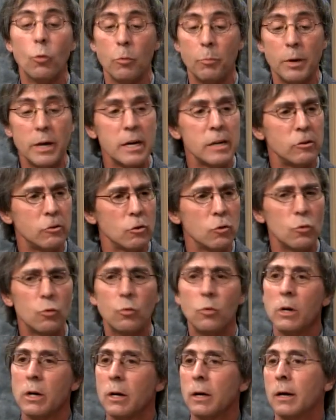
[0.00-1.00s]
be
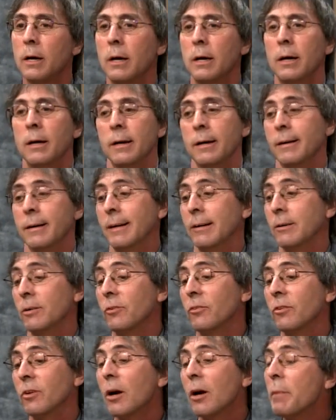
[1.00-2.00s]
to, I know
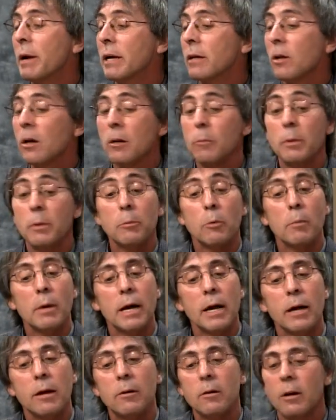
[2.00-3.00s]
this is going to make a lot of people
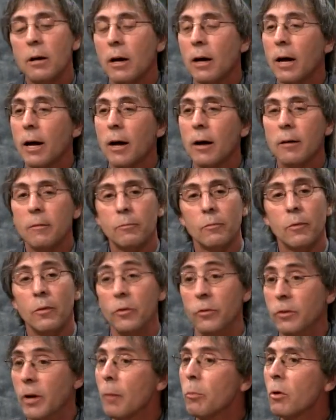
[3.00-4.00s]
mad,
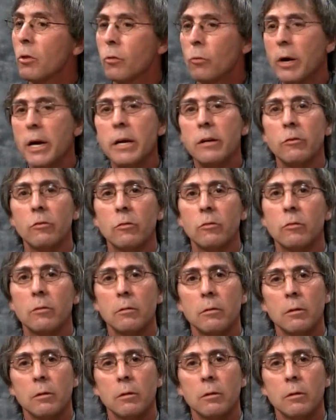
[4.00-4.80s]
double the rates.